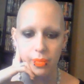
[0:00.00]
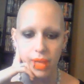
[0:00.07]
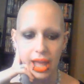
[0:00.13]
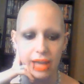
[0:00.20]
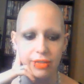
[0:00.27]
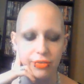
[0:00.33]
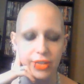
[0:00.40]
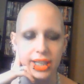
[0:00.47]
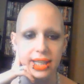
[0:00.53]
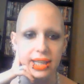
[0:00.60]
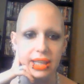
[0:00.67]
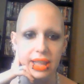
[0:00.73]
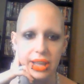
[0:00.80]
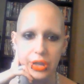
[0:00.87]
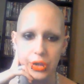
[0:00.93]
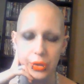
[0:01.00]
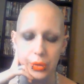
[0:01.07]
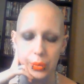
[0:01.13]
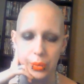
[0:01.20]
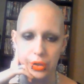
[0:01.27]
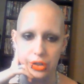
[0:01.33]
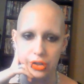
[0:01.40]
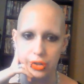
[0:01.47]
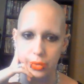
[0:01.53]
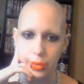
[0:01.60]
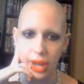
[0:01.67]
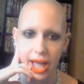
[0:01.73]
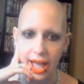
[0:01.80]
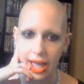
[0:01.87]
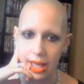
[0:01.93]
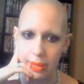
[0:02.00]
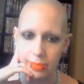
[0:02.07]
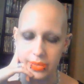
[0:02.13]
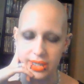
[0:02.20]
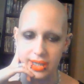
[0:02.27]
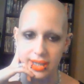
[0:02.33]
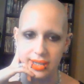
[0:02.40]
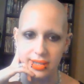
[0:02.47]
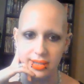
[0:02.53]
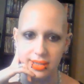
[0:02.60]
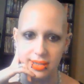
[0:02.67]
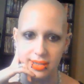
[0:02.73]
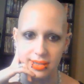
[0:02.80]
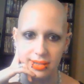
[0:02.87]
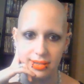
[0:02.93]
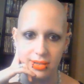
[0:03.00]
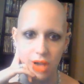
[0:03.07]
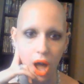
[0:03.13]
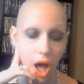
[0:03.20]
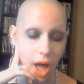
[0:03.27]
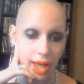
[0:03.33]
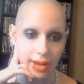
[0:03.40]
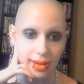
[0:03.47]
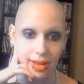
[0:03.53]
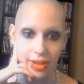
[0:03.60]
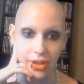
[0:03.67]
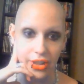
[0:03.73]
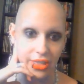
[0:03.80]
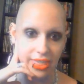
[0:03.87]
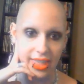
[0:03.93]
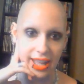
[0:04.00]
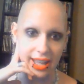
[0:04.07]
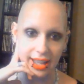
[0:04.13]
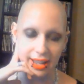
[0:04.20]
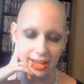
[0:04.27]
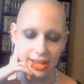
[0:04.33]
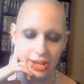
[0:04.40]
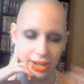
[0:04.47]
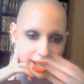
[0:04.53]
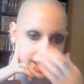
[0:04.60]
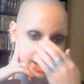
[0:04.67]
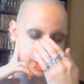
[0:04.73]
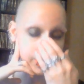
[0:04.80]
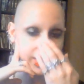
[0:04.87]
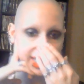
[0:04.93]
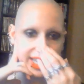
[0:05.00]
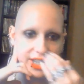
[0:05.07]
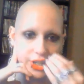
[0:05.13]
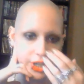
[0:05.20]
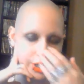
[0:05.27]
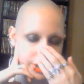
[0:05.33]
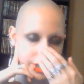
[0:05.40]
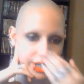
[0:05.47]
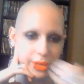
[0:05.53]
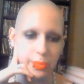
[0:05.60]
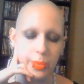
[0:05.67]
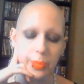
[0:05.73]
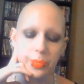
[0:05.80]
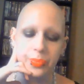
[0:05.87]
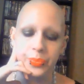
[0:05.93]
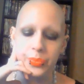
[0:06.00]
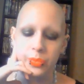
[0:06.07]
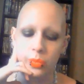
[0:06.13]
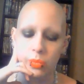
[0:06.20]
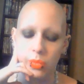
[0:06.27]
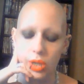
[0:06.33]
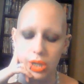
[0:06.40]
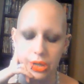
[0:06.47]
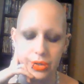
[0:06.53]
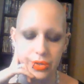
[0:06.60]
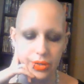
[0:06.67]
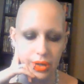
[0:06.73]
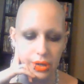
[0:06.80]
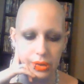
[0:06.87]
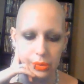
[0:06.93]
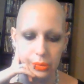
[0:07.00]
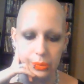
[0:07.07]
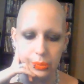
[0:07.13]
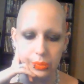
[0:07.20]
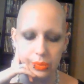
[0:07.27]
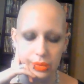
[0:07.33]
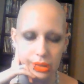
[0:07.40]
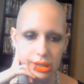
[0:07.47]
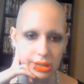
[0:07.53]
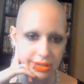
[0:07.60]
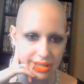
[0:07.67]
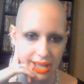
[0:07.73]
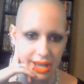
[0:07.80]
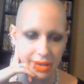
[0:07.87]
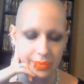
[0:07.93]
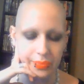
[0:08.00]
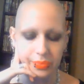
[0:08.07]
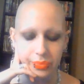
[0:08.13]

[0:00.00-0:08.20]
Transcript: And feeling like you are trapped is not a good thing in any relationship. So there's that.